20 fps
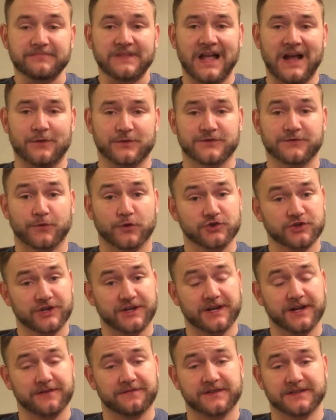I was fortunate
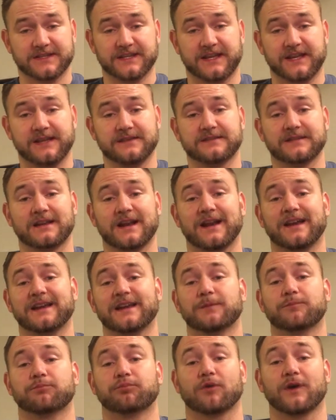enough as a kid to not
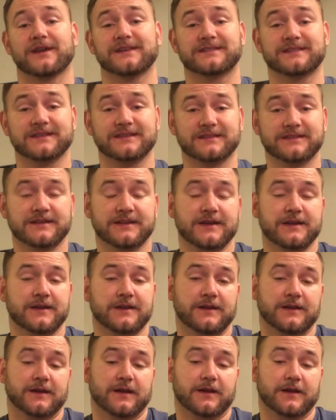need braces.
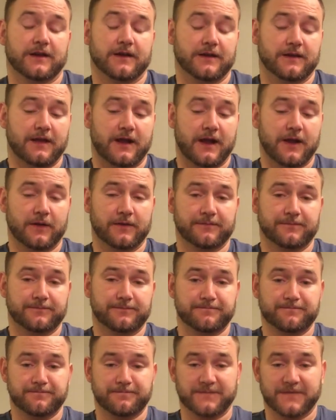Uh, I,
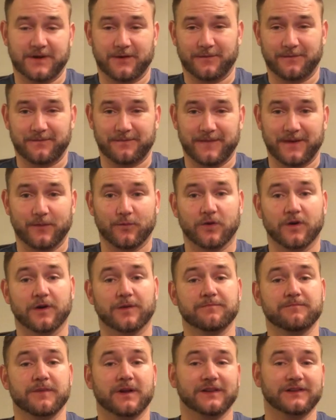you know, they
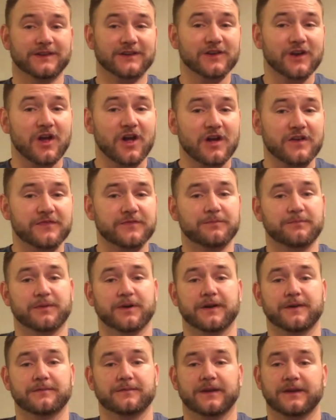were a little off,
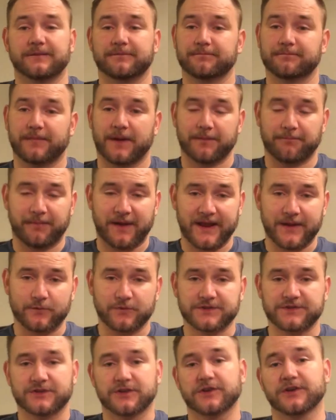but it, my bite
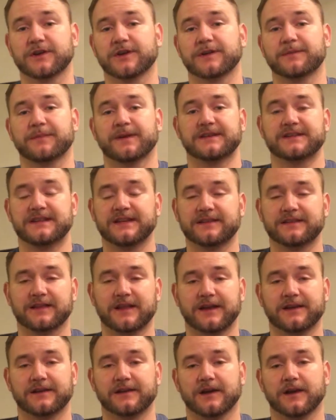was good, my teeth
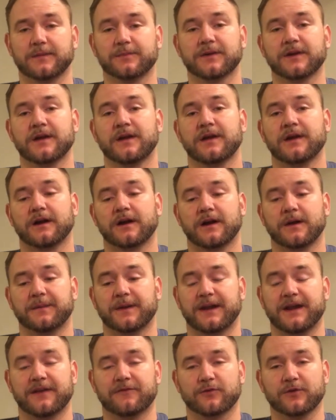lined up, um,
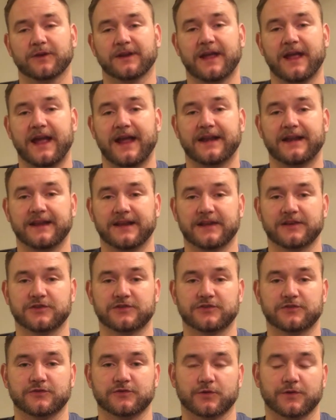I never really had any
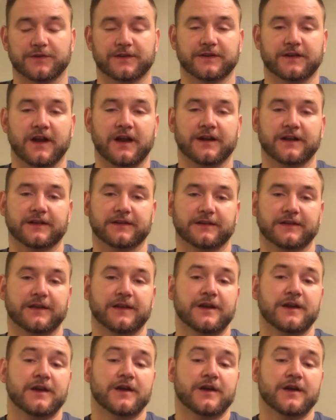issues orthodontically.